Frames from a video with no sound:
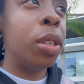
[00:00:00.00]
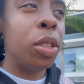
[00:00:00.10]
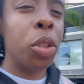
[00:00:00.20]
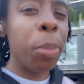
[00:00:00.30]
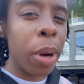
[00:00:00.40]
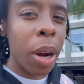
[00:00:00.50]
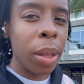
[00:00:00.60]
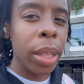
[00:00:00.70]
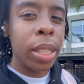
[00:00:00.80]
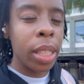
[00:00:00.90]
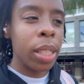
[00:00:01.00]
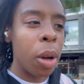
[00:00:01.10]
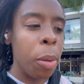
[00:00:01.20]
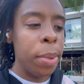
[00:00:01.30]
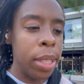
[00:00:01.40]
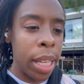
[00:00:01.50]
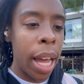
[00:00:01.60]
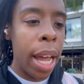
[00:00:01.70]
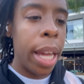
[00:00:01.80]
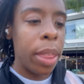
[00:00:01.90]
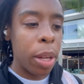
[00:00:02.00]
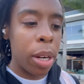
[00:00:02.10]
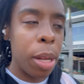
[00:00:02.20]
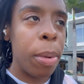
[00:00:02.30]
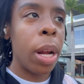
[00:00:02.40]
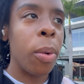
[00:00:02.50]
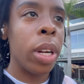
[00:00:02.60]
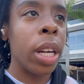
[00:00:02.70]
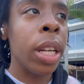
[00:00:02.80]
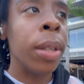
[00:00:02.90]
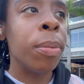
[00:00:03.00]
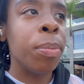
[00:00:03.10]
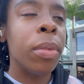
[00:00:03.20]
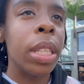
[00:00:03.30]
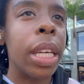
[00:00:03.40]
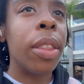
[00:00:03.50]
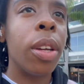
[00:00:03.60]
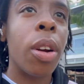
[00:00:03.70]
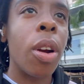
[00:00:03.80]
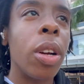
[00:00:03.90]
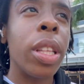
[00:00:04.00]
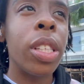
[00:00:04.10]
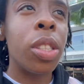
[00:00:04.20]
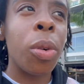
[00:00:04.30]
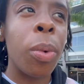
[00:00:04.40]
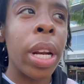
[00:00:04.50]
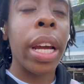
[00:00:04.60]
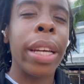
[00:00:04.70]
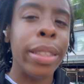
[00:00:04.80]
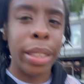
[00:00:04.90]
Super early. It says it opens at 8:30, but I wanna get there early so one I can